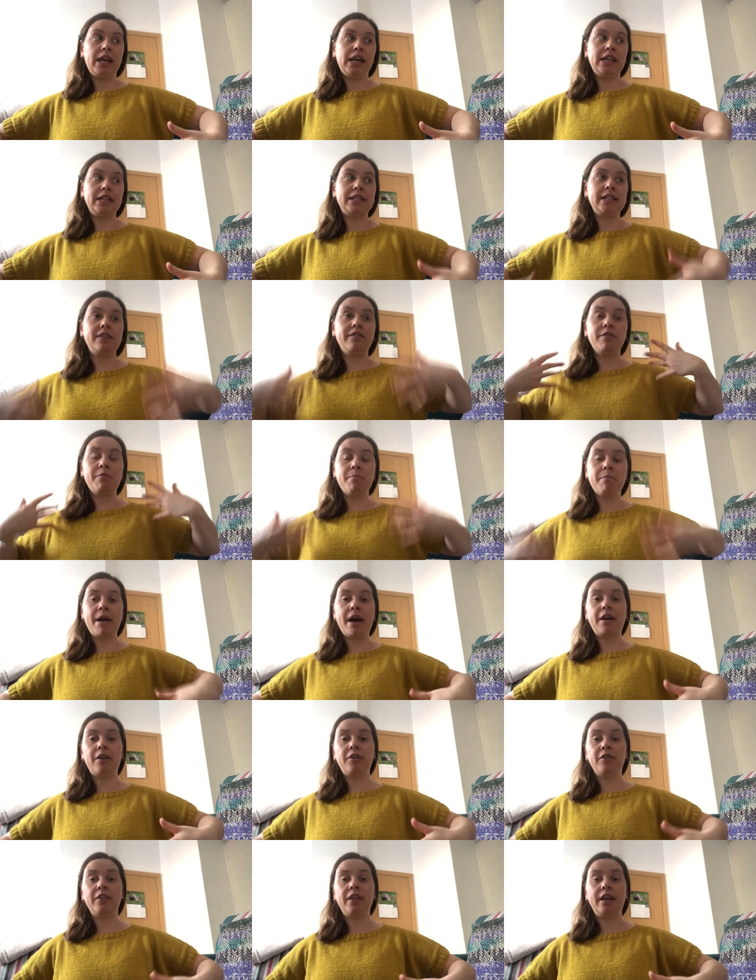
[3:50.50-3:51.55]
it's even
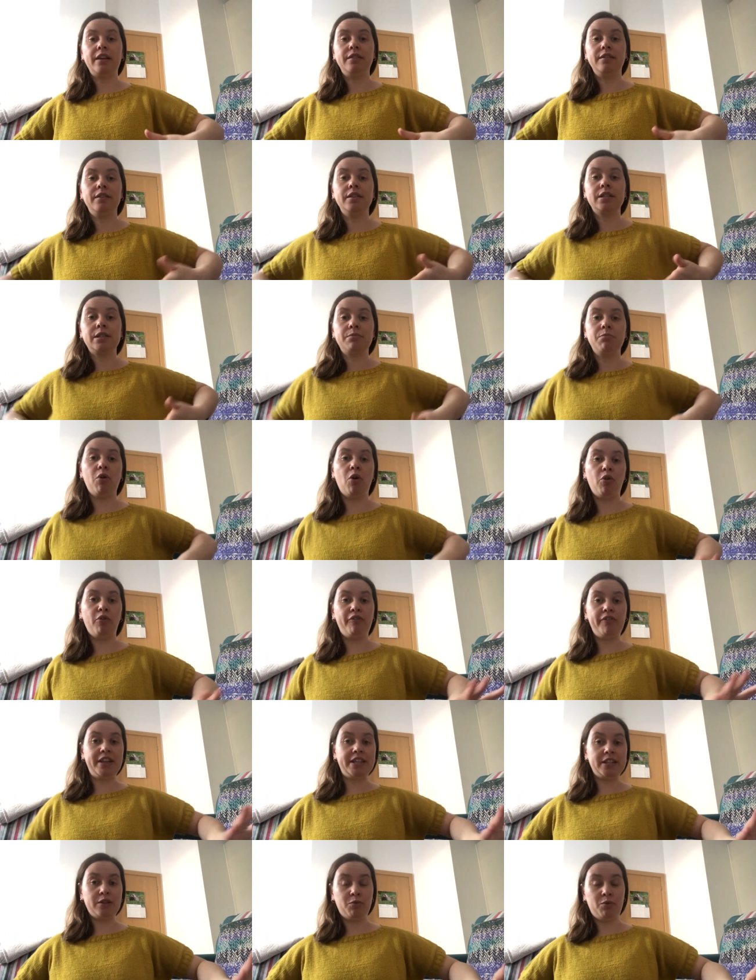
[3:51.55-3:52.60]
better than the small
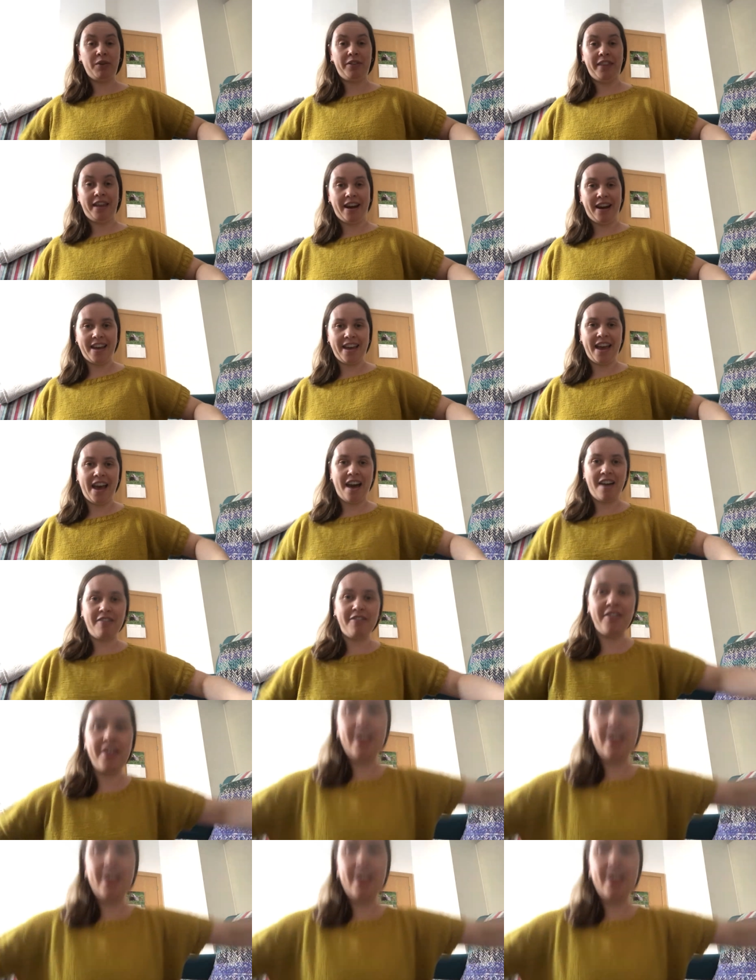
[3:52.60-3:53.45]
fitty one that I have.